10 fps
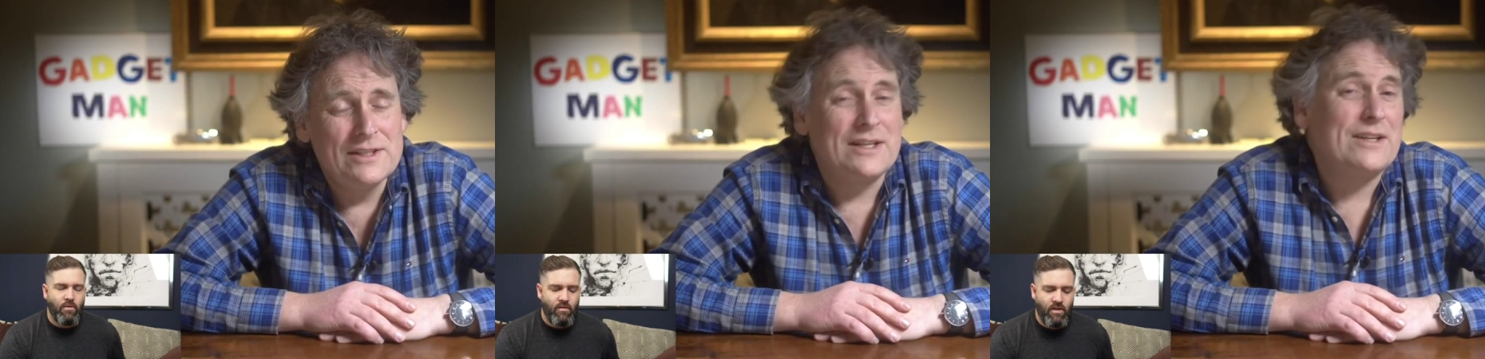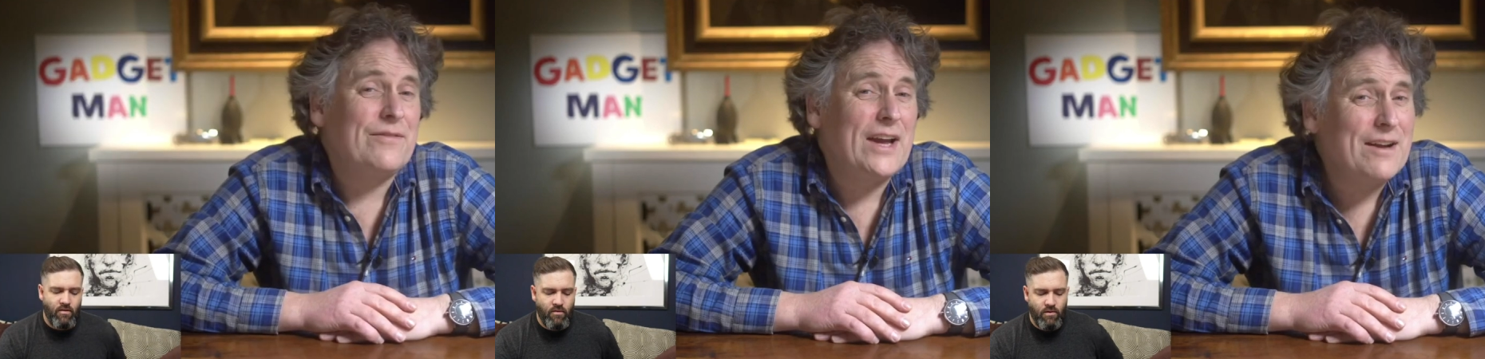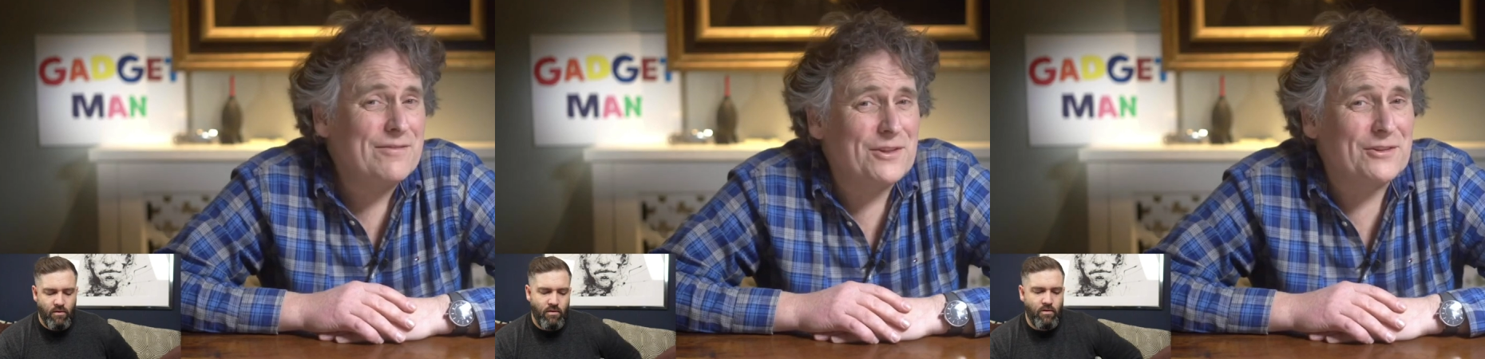Speaker 1: and if
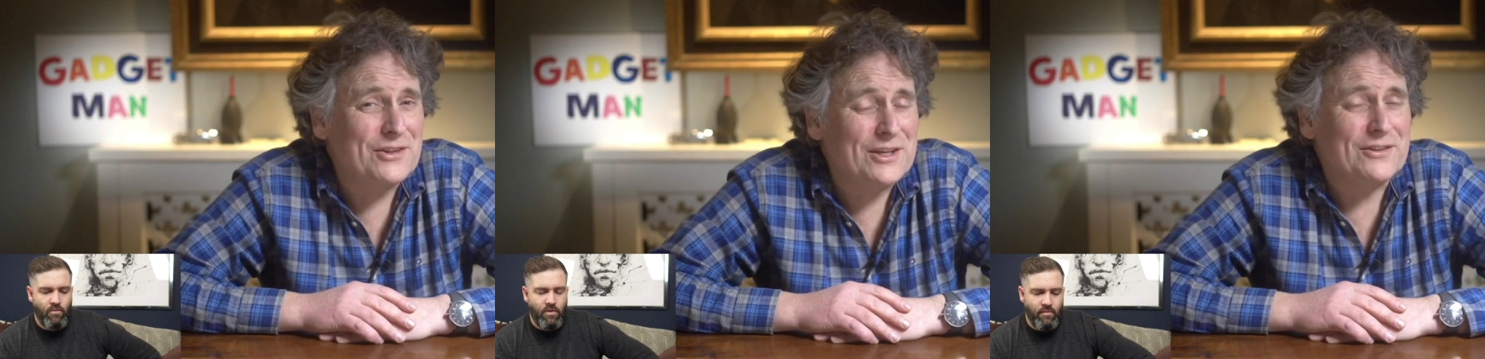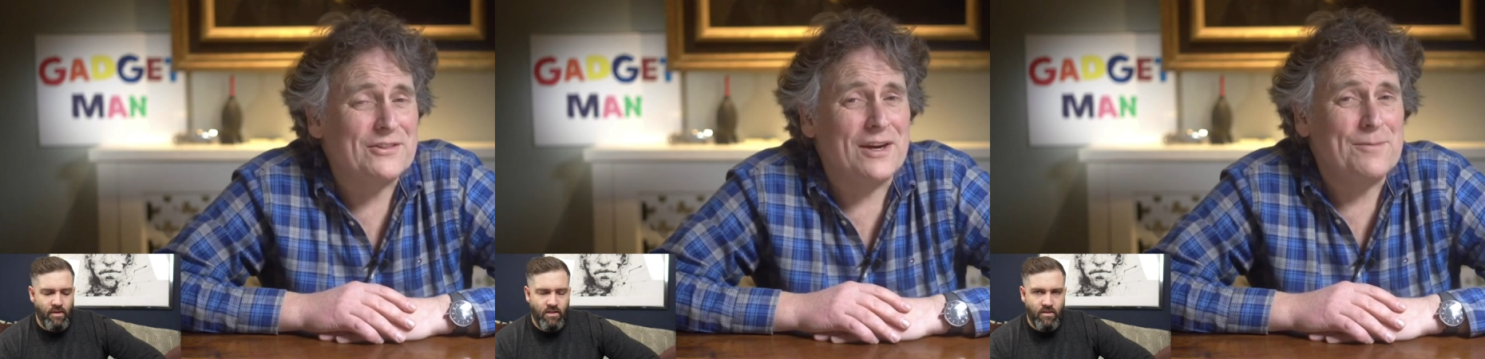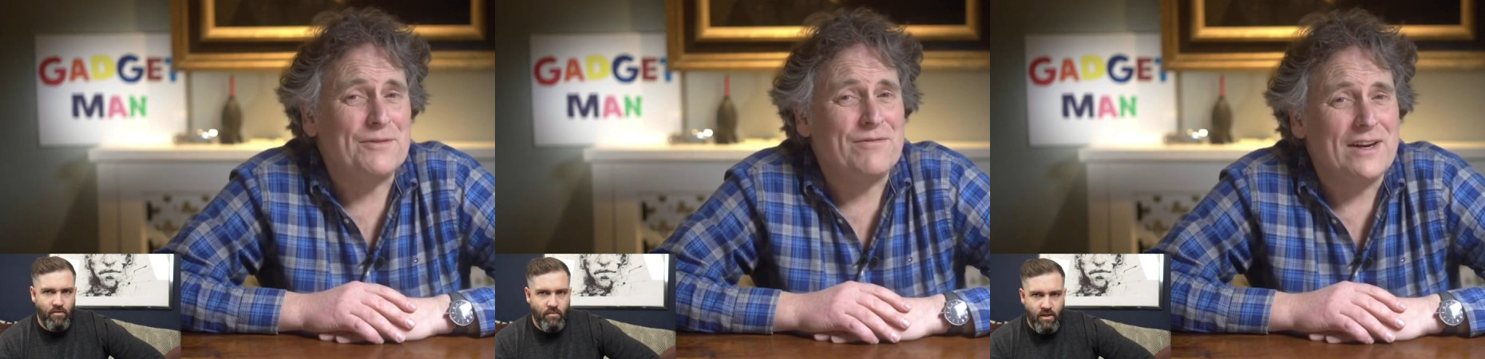ever there's a good
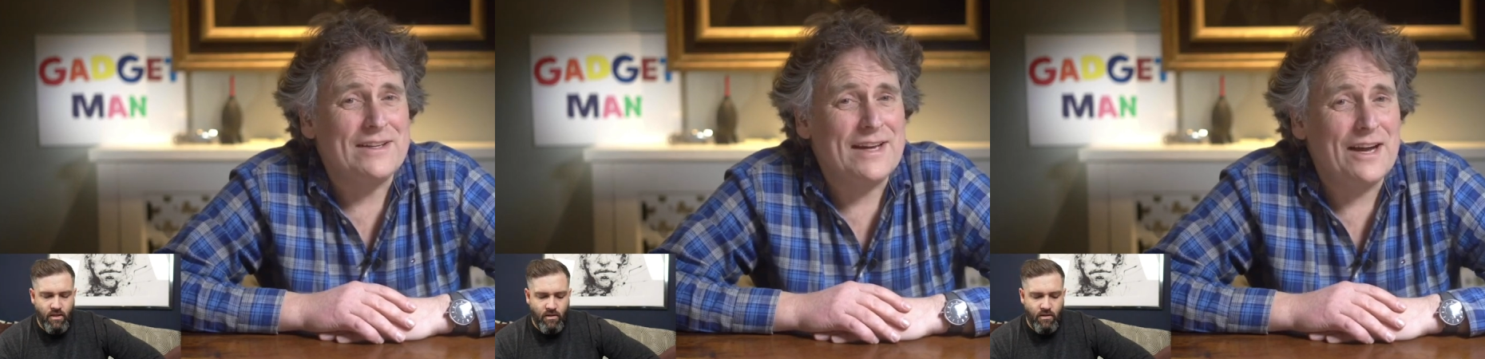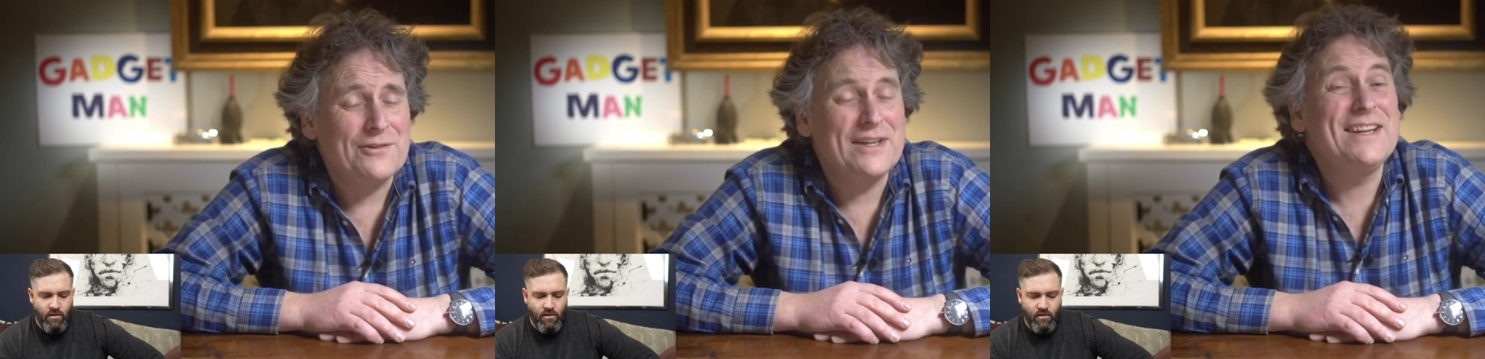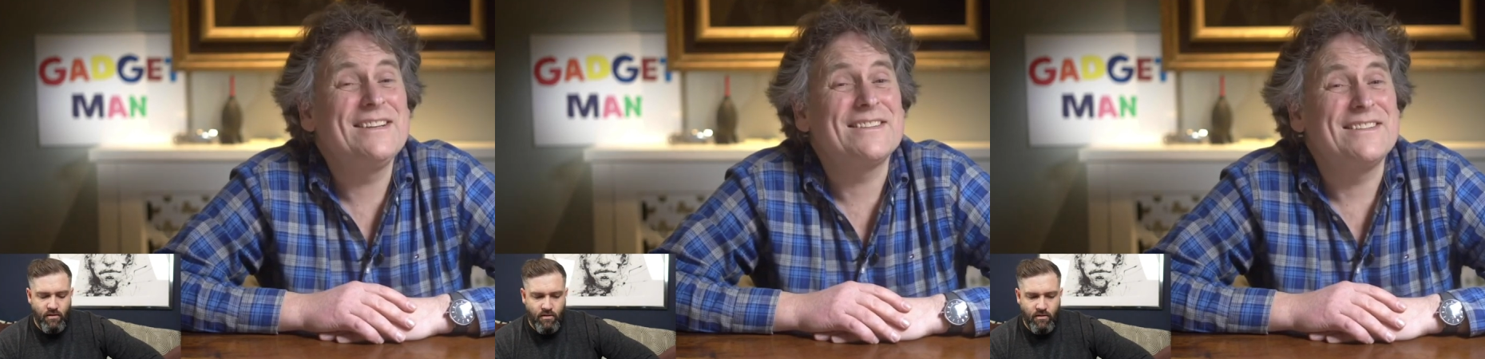time to find out
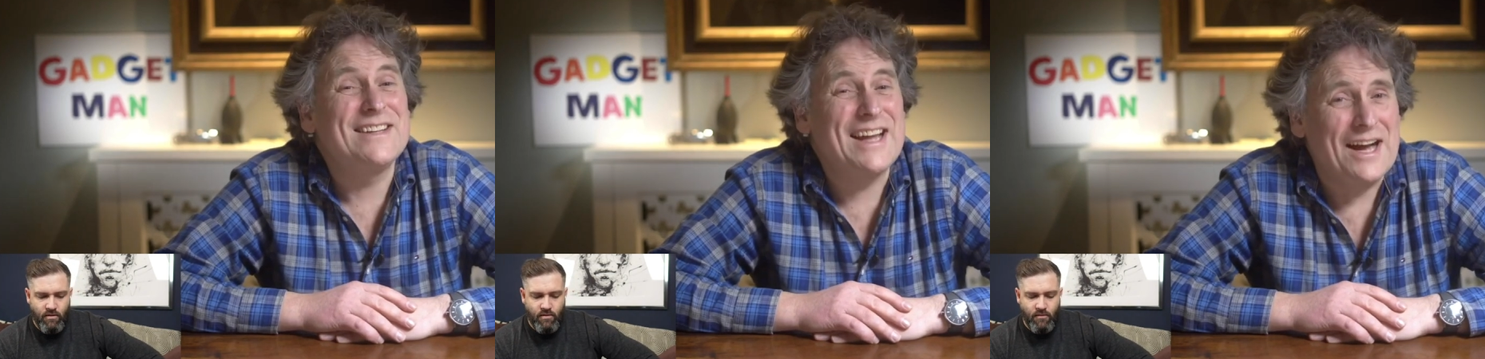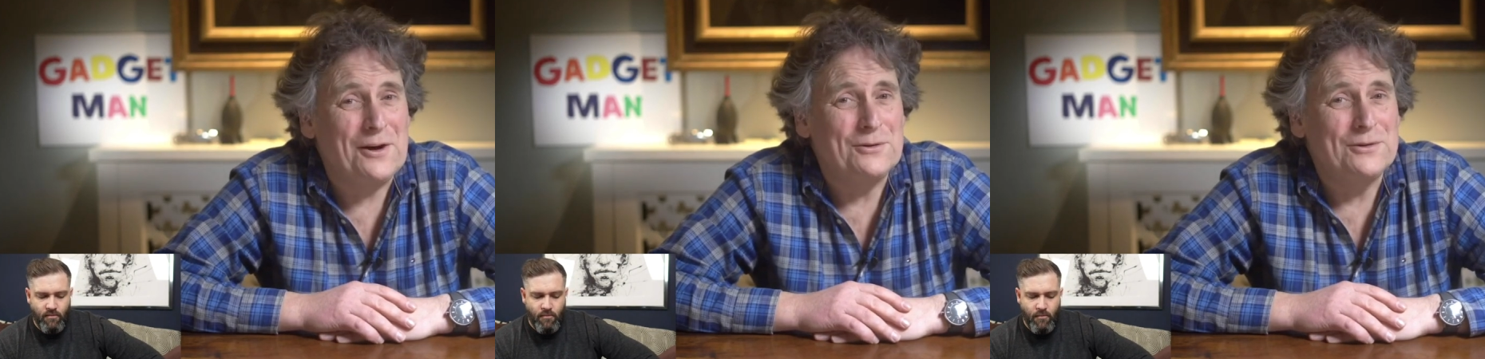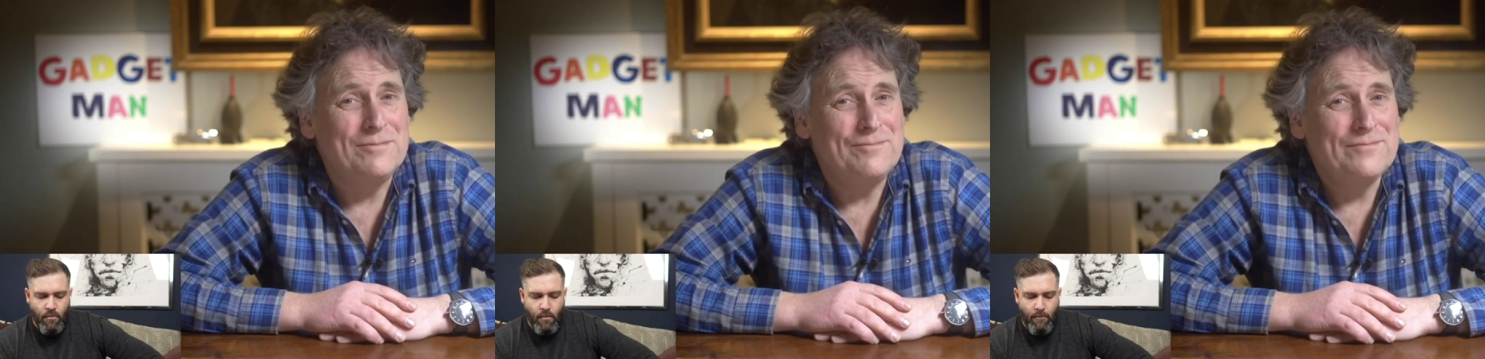it's
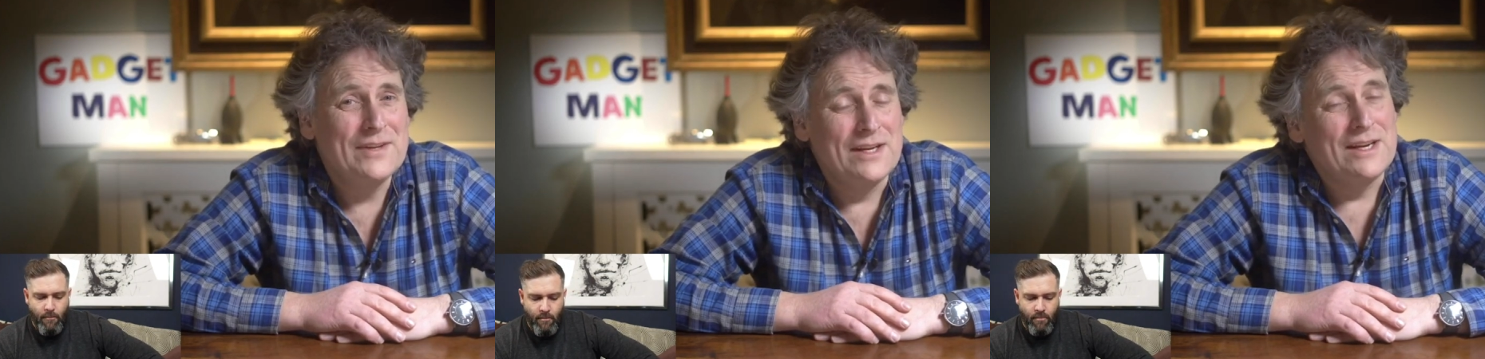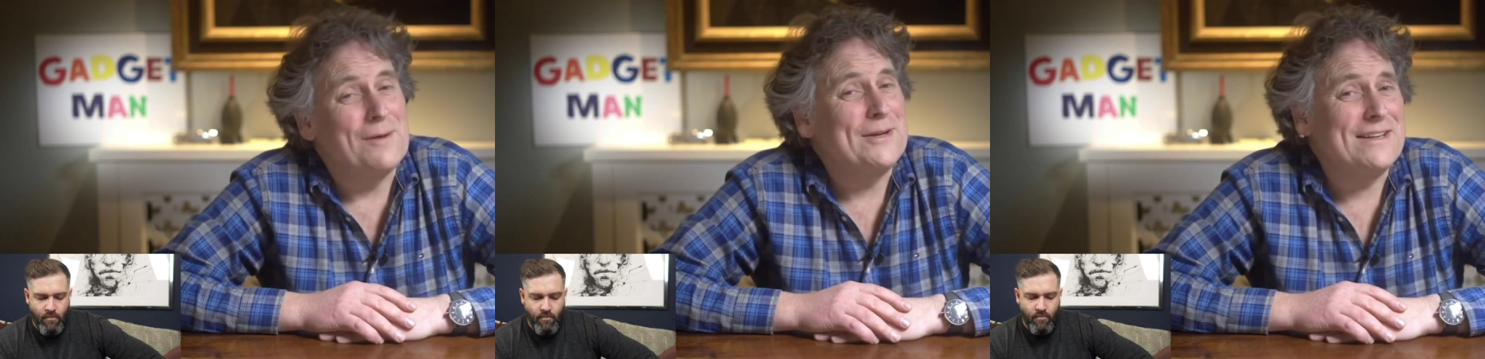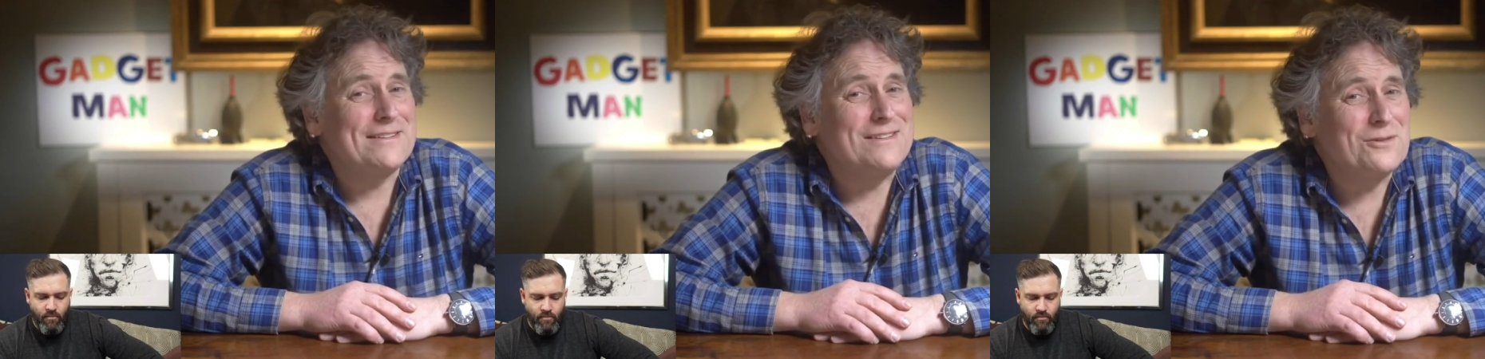now. I mean
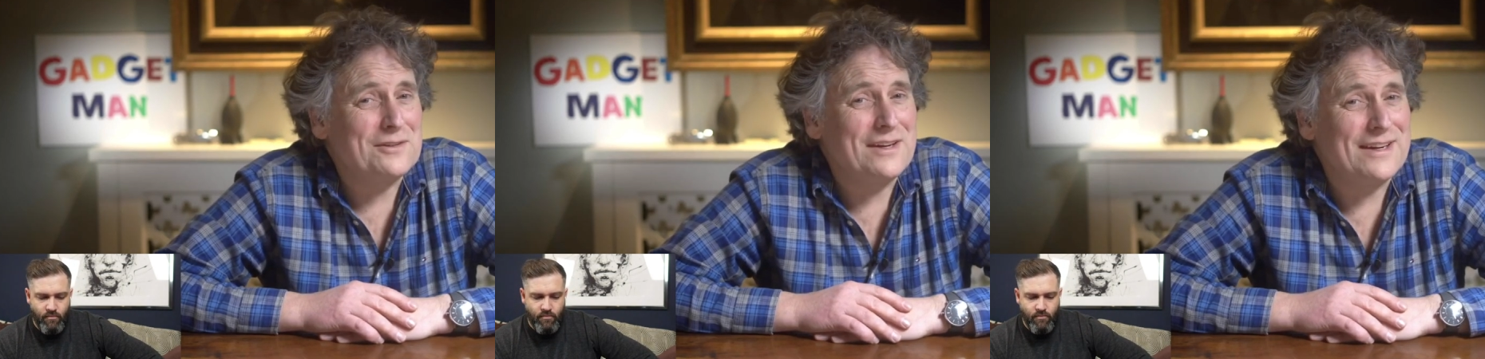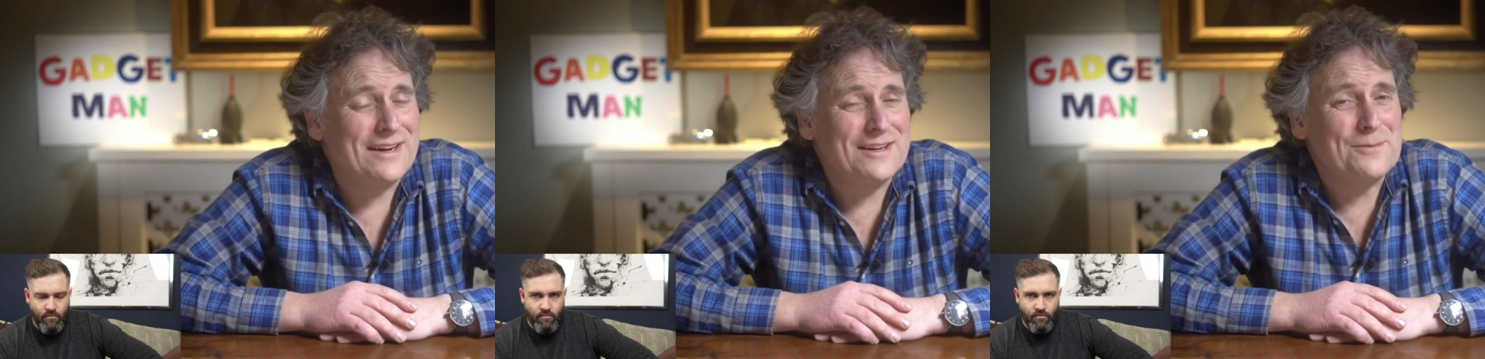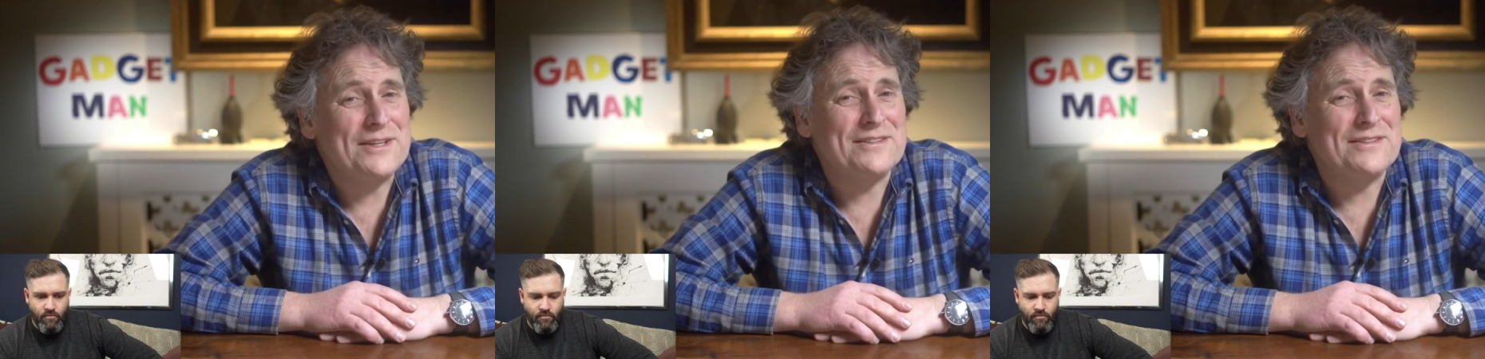it's not like I'm going to be